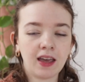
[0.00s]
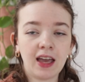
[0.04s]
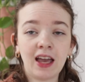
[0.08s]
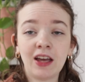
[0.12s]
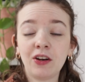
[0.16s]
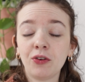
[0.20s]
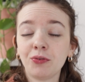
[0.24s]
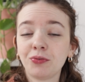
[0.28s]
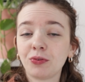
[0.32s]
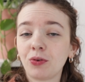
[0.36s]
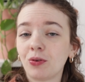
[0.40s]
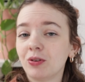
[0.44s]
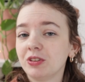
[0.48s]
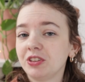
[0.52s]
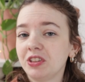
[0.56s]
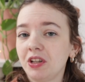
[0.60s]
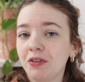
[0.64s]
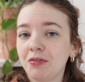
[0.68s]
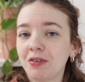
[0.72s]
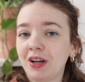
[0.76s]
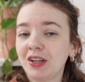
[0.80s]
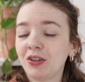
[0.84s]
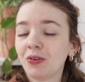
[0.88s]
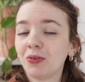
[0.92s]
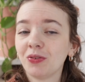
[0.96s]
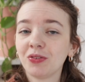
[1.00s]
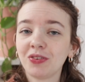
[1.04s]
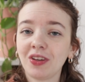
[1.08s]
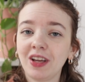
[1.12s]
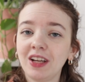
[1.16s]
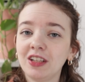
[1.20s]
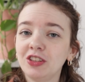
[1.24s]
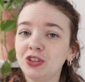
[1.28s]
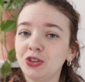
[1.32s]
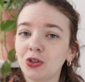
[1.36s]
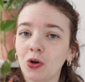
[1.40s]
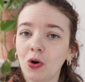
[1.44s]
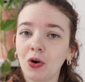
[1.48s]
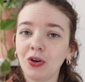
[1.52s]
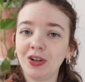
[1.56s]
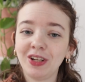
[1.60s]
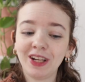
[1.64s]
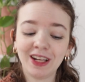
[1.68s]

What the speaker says: And of course, if I don't enjoy